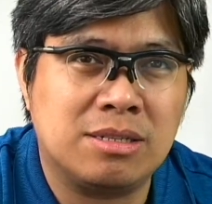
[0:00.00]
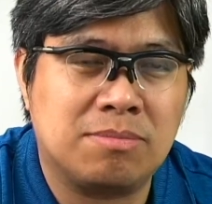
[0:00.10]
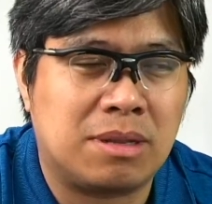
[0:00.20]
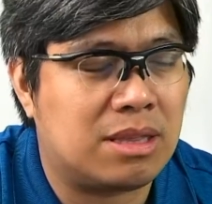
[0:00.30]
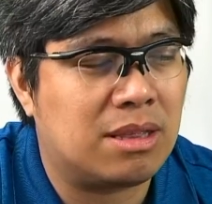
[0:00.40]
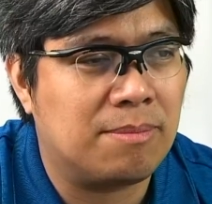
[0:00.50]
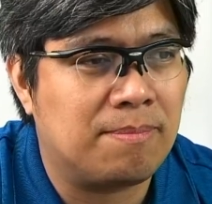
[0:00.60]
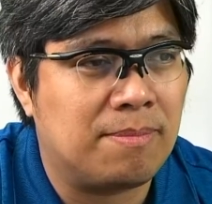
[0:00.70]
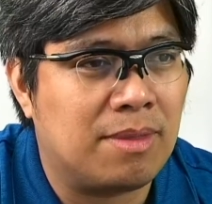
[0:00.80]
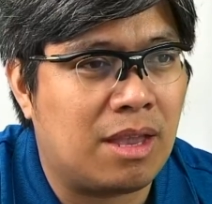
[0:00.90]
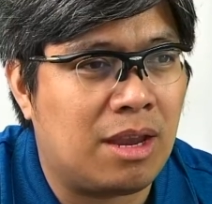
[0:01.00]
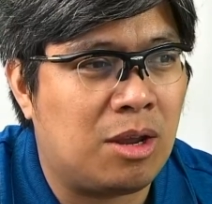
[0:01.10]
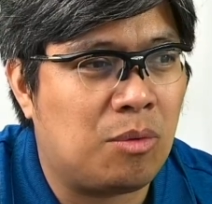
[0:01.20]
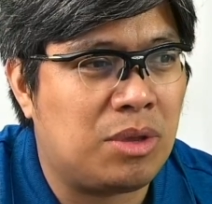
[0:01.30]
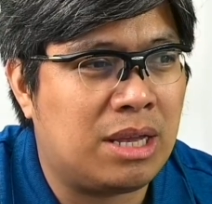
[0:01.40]
But you know,
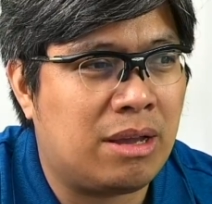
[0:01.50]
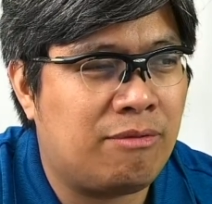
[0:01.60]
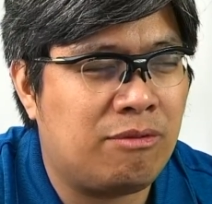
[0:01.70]
with the full